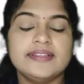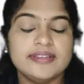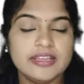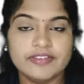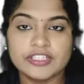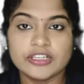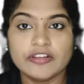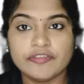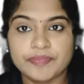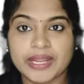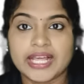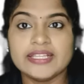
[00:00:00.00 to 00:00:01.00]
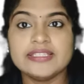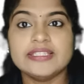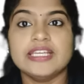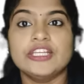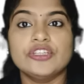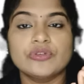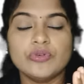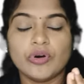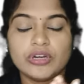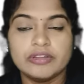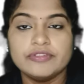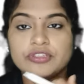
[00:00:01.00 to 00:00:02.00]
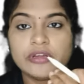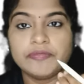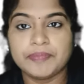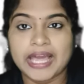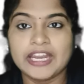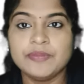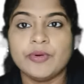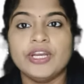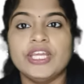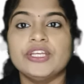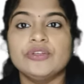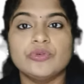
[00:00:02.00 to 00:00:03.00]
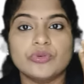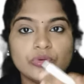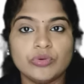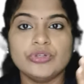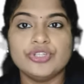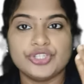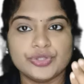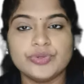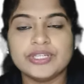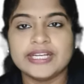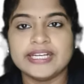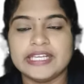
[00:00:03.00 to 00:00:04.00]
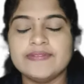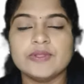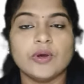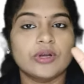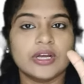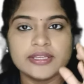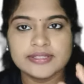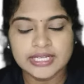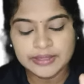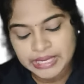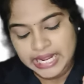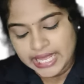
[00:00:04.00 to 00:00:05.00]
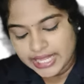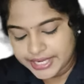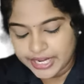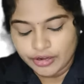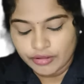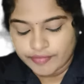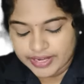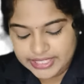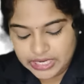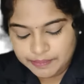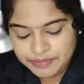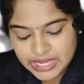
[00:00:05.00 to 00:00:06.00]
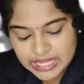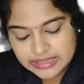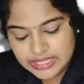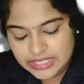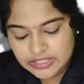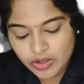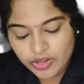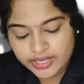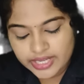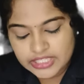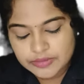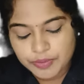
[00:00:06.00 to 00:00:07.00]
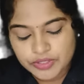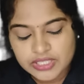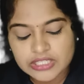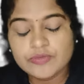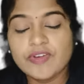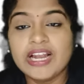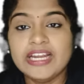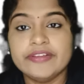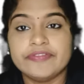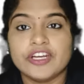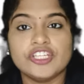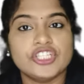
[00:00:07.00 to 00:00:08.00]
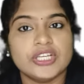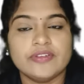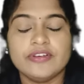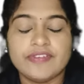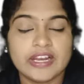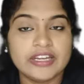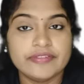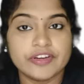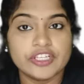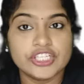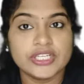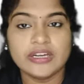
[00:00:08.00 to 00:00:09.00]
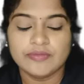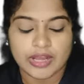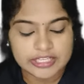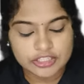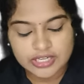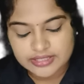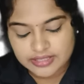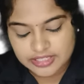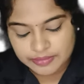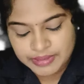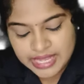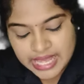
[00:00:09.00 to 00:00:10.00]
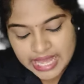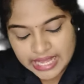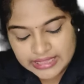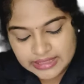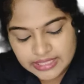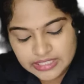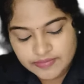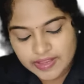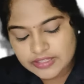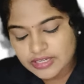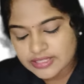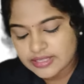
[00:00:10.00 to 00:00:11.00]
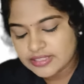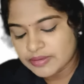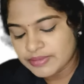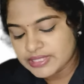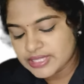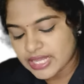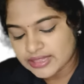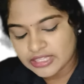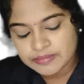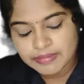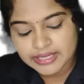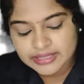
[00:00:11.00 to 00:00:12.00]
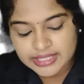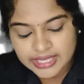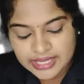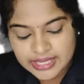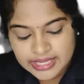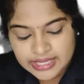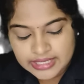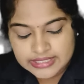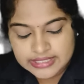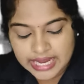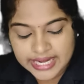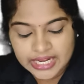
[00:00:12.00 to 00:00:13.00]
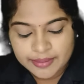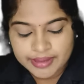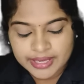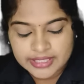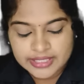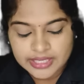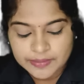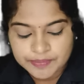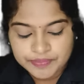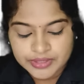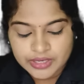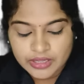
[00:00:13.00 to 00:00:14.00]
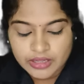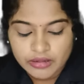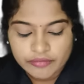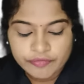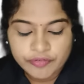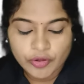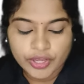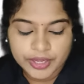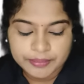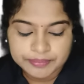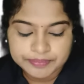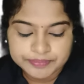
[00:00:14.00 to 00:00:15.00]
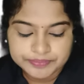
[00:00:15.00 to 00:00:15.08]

division of plants into or division of plant body into root, shoot and leaves occurs in Pteridophyta. These organs possess well differentiated vascular system, and this vascular system is nothing but the xylem and phloem.